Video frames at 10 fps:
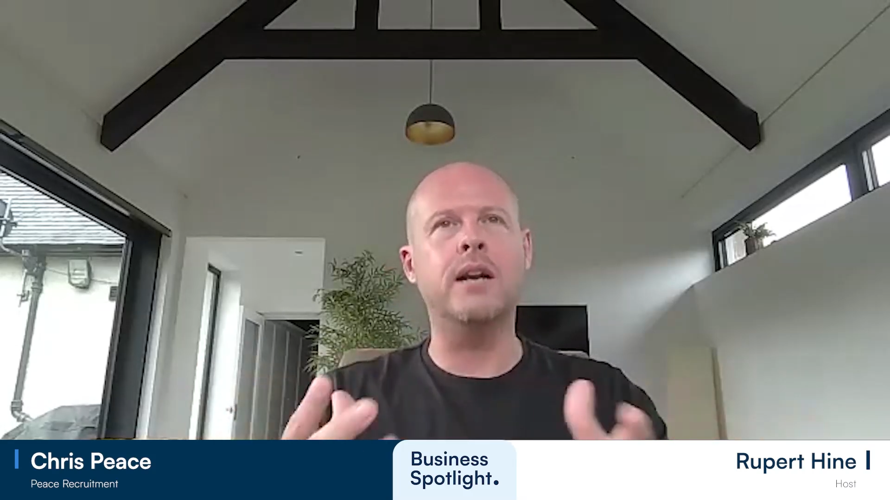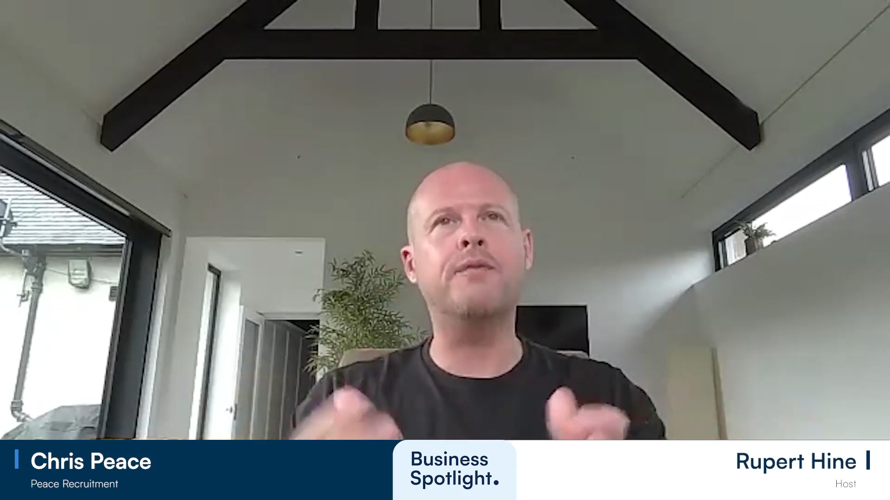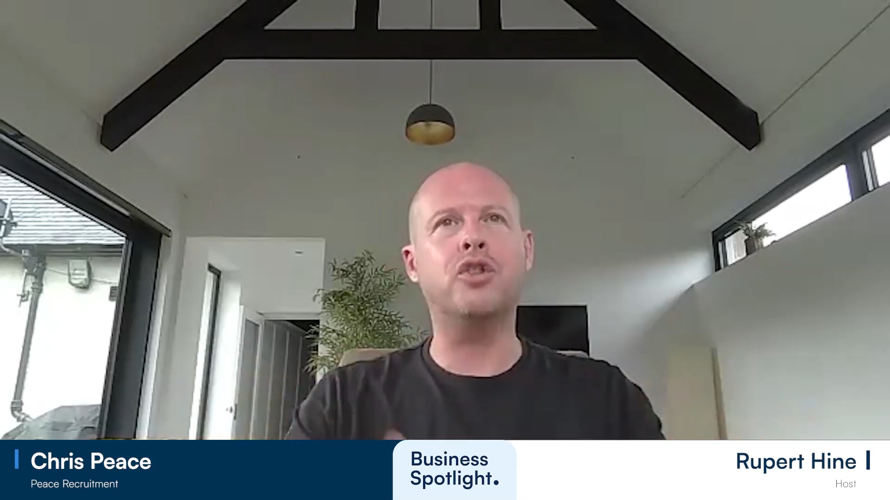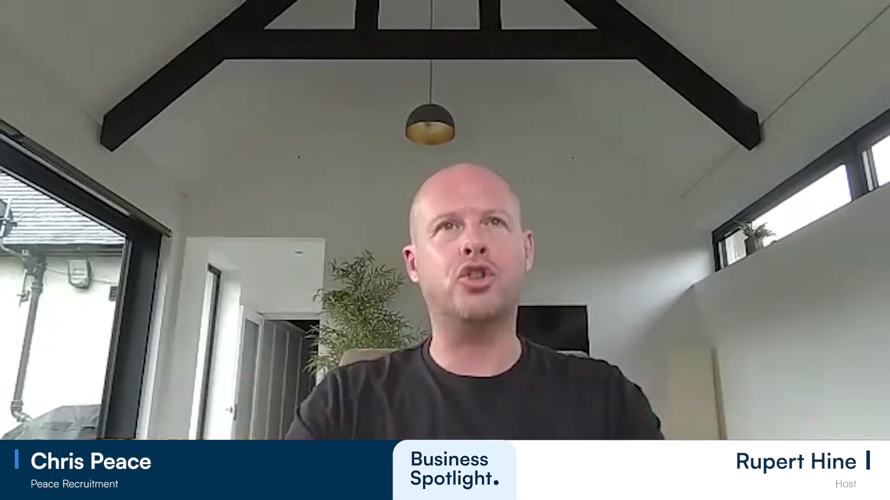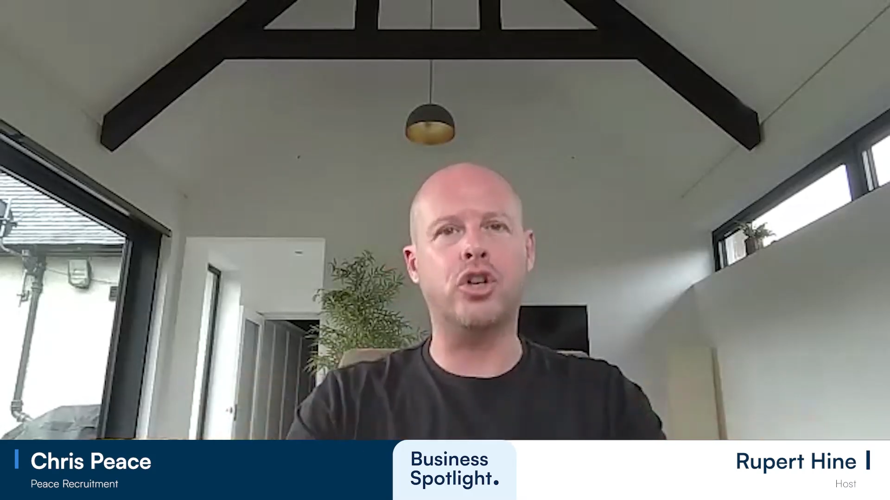
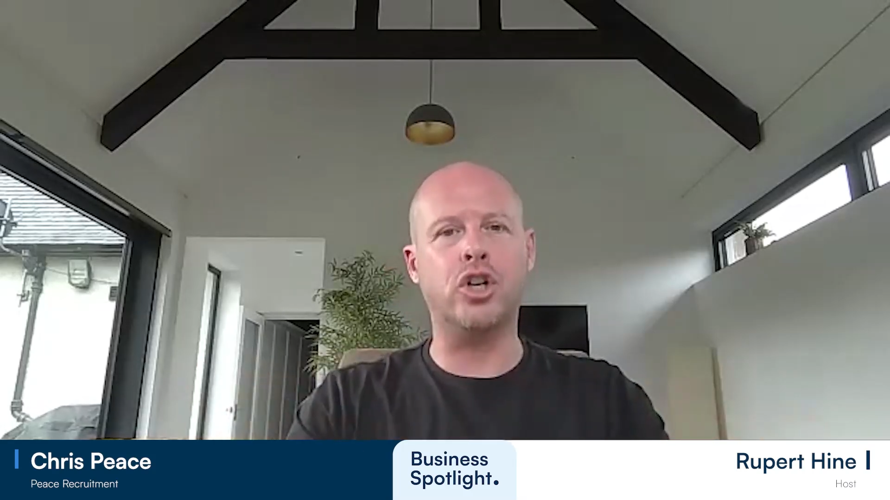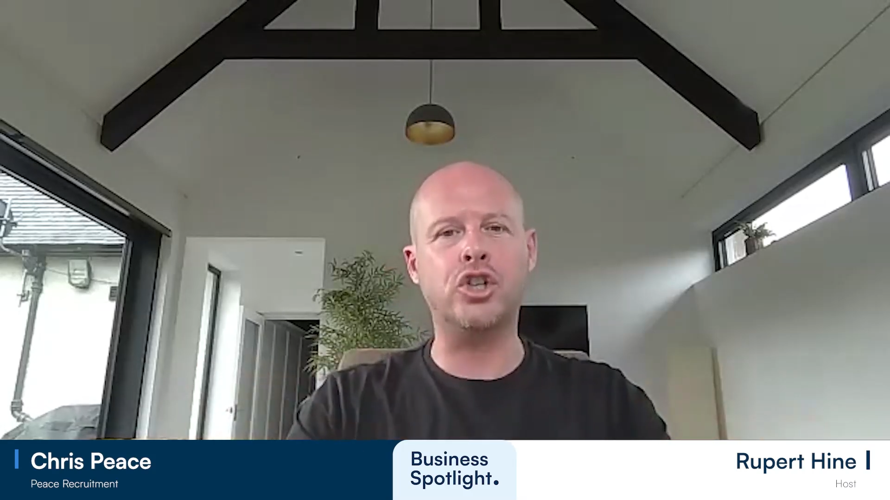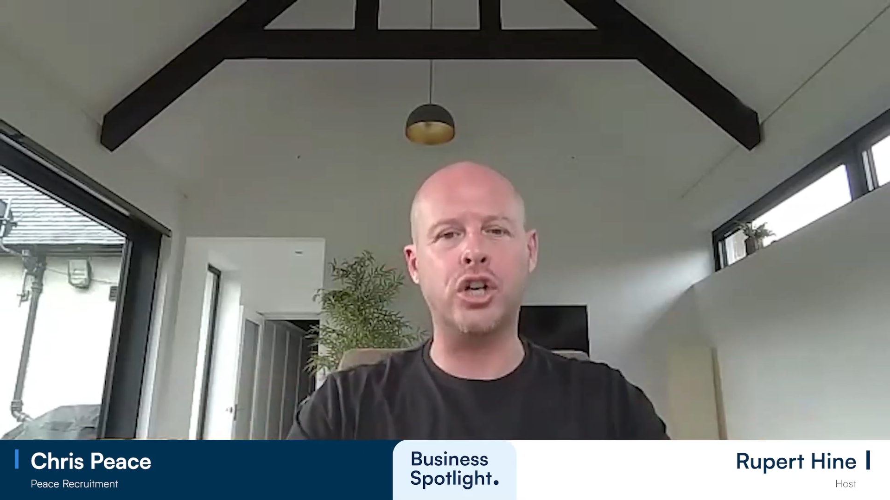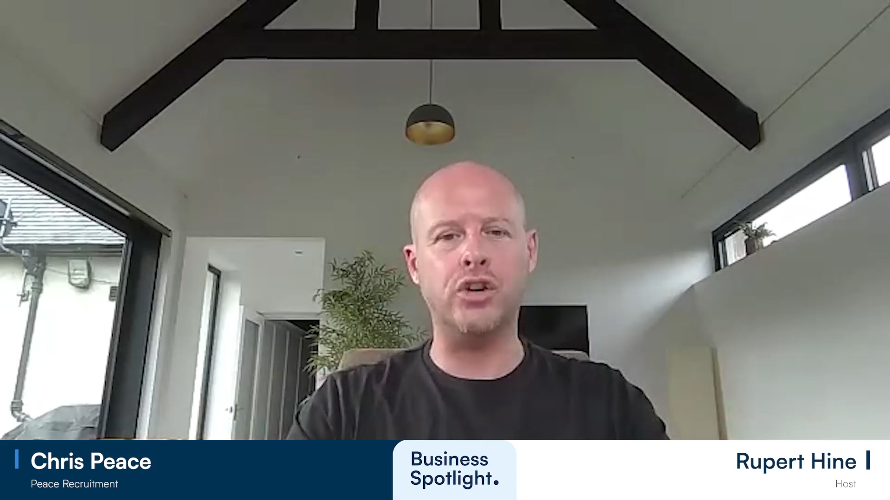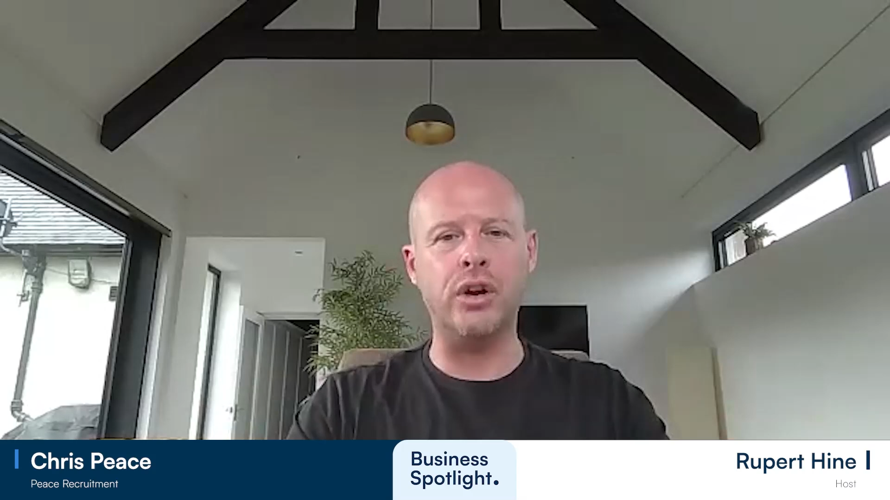
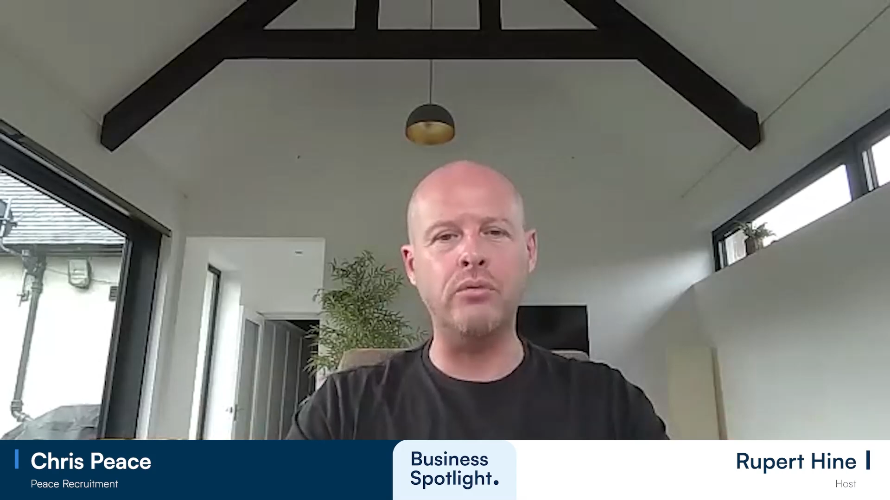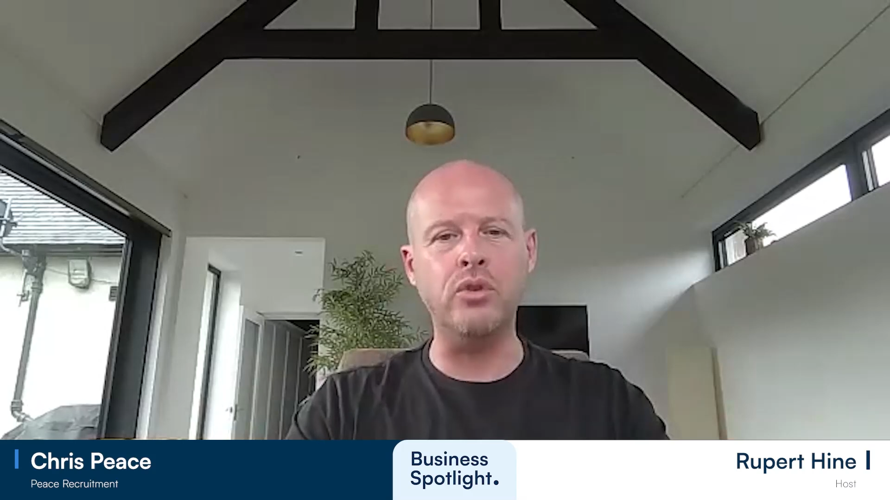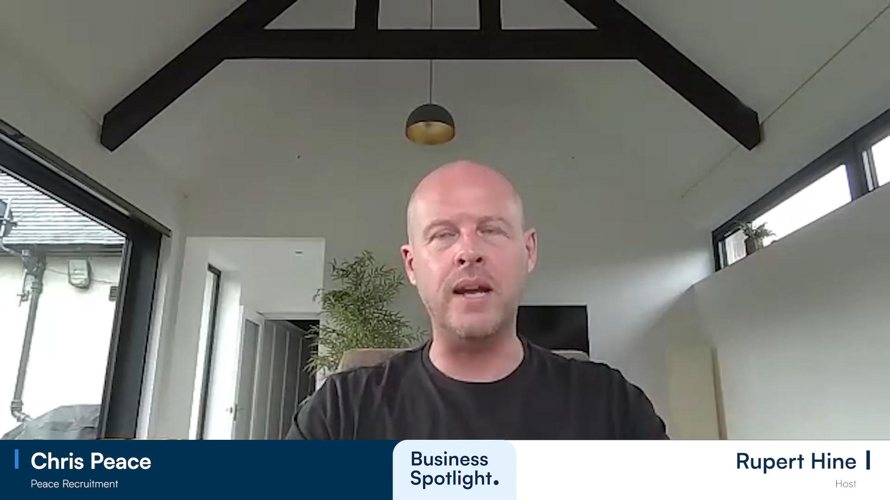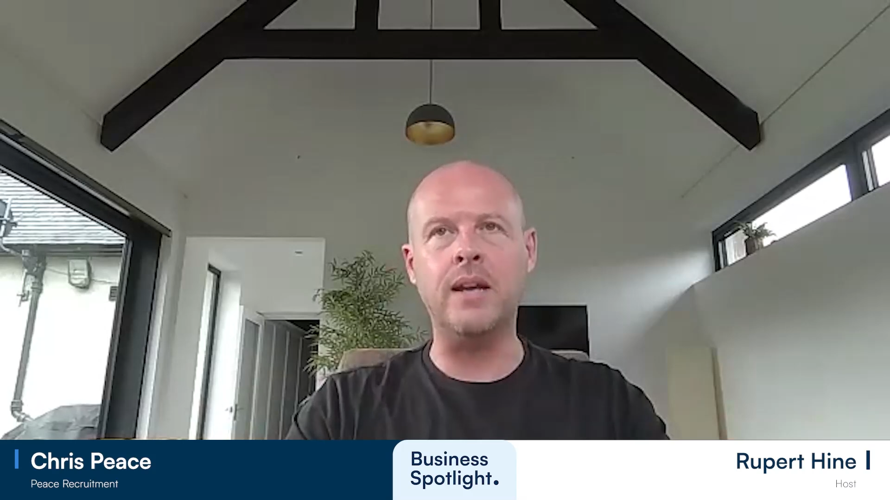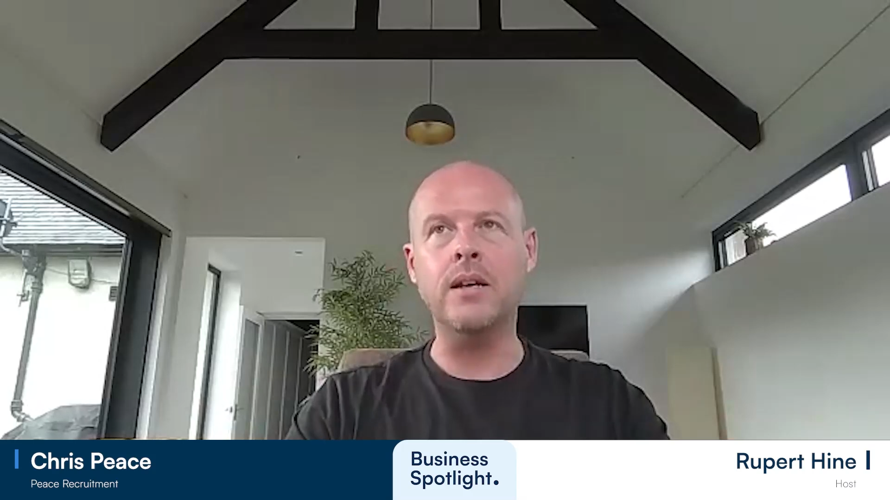infrastructure
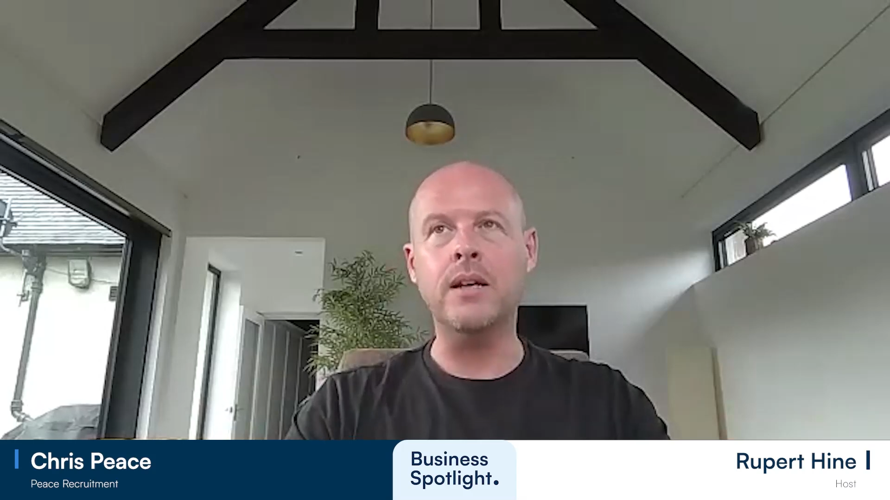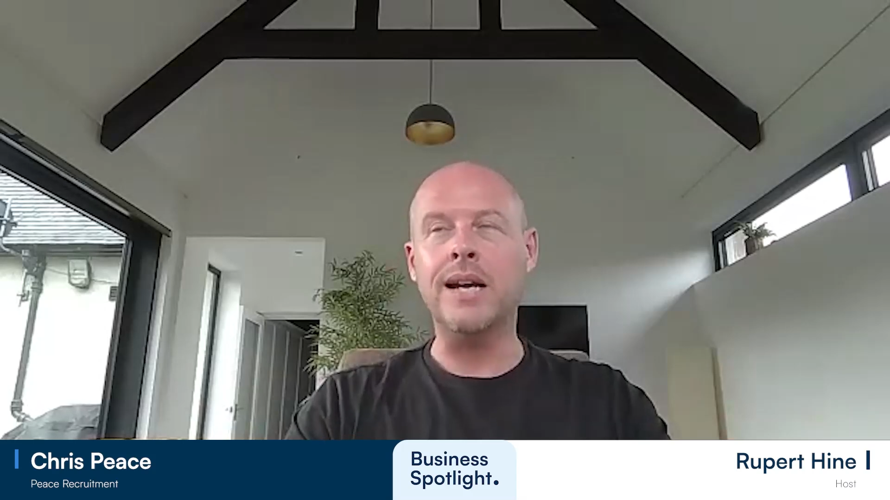around me,